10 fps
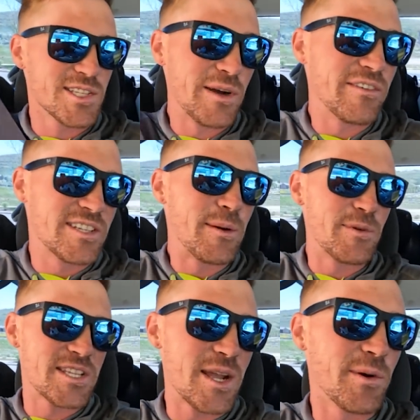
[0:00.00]
So every
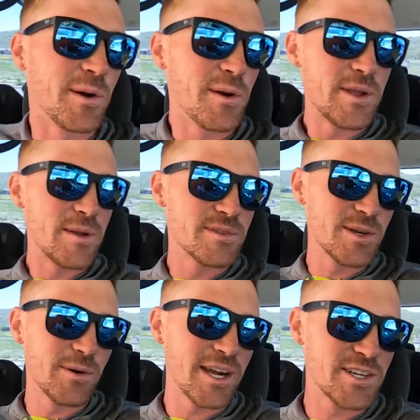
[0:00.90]
time we say we're going to
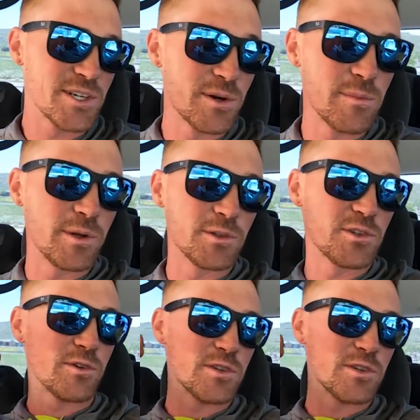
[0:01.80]
BMC, we're actually going to Builders